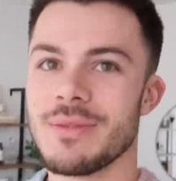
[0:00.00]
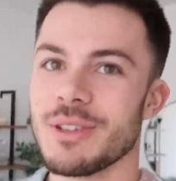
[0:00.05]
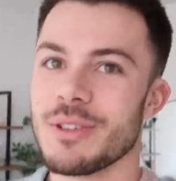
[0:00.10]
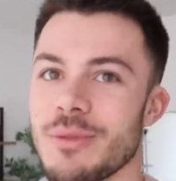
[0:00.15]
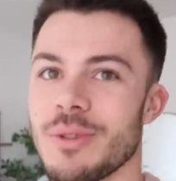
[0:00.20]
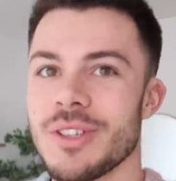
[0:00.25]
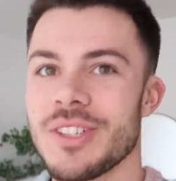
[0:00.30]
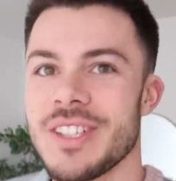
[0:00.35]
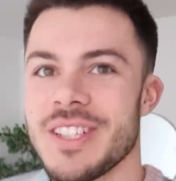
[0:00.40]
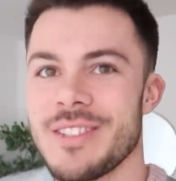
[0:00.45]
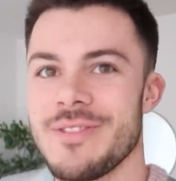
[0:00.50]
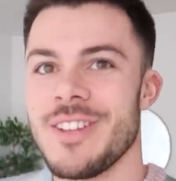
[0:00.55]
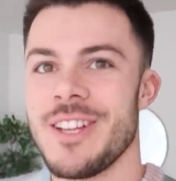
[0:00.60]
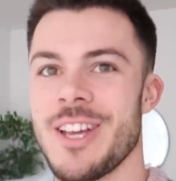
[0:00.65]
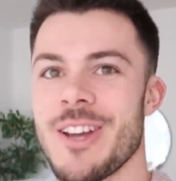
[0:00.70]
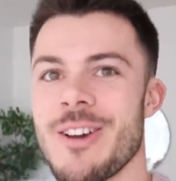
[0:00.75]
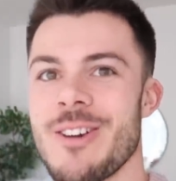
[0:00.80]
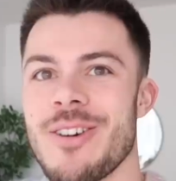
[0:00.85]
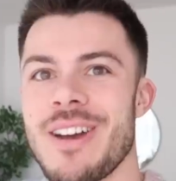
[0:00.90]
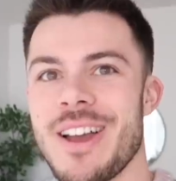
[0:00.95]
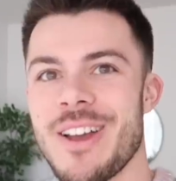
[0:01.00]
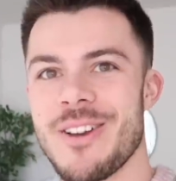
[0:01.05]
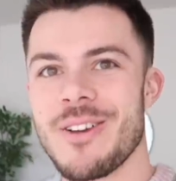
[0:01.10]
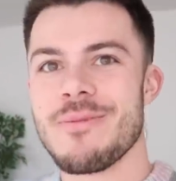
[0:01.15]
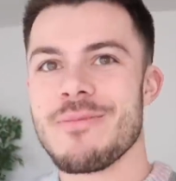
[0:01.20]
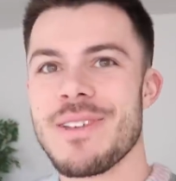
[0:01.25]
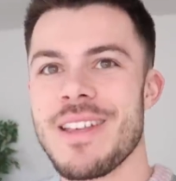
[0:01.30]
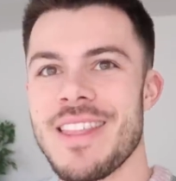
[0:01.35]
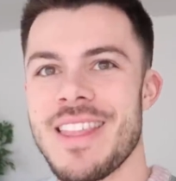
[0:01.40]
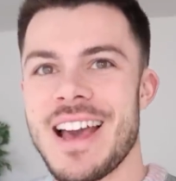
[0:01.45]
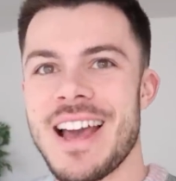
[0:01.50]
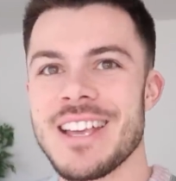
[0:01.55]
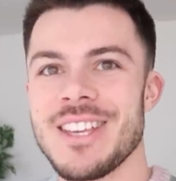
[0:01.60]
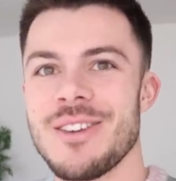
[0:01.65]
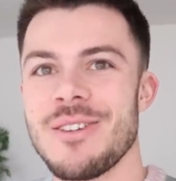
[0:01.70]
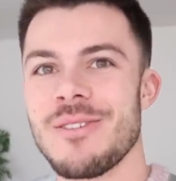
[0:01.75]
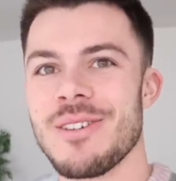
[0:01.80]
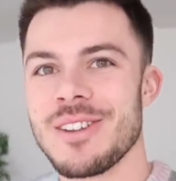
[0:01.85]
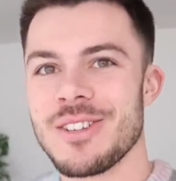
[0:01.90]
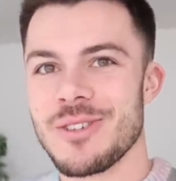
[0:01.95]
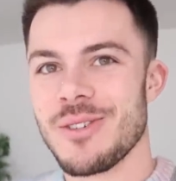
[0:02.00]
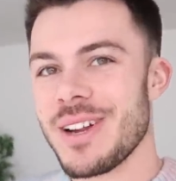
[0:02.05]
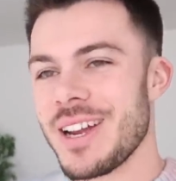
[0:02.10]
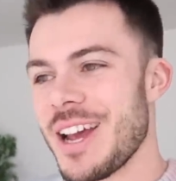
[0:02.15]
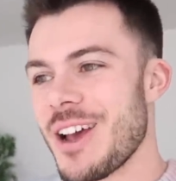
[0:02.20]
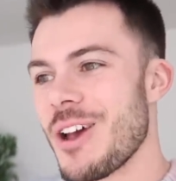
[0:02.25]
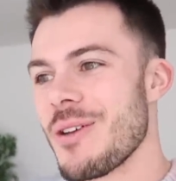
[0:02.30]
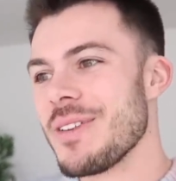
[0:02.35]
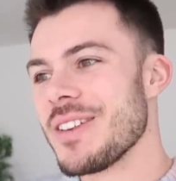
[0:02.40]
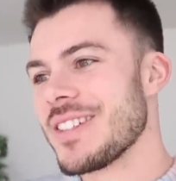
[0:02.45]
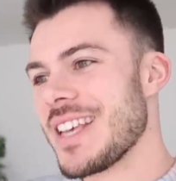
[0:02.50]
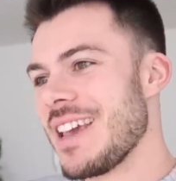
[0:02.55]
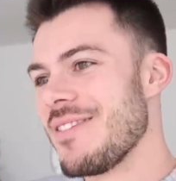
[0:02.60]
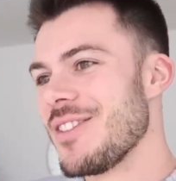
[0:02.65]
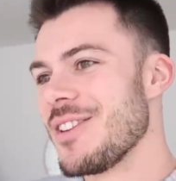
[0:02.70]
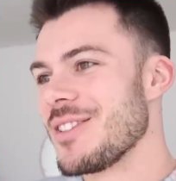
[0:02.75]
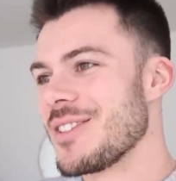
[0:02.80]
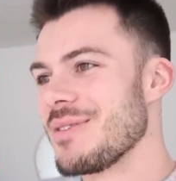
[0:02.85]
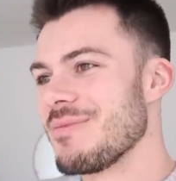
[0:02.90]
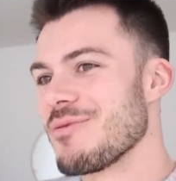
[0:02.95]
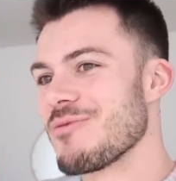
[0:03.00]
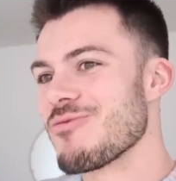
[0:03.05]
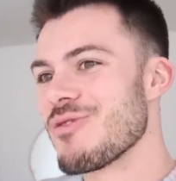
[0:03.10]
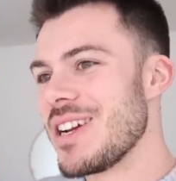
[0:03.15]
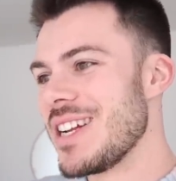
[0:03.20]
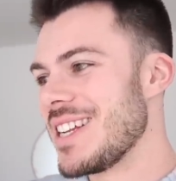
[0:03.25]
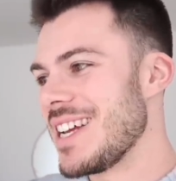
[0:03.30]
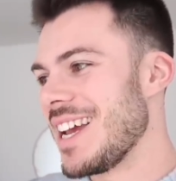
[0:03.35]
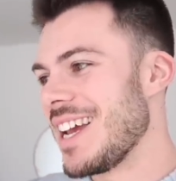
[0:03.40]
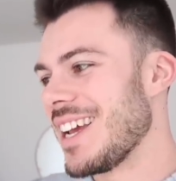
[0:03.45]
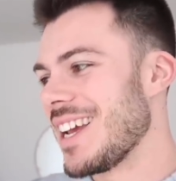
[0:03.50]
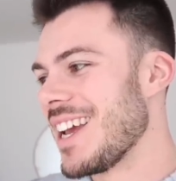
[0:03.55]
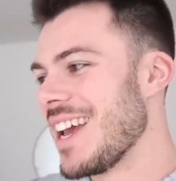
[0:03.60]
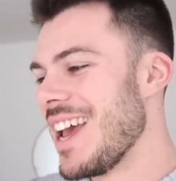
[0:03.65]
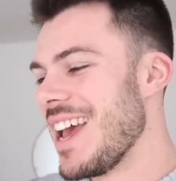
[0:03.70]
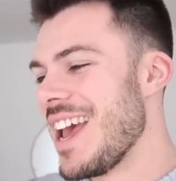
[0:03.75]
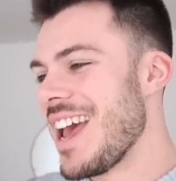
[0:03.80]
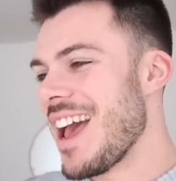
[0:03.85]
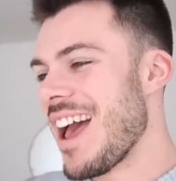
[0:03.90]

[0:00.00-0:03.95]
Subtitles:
so much for watching this video. I hope that you enjoyed it. I hope this gave you some reading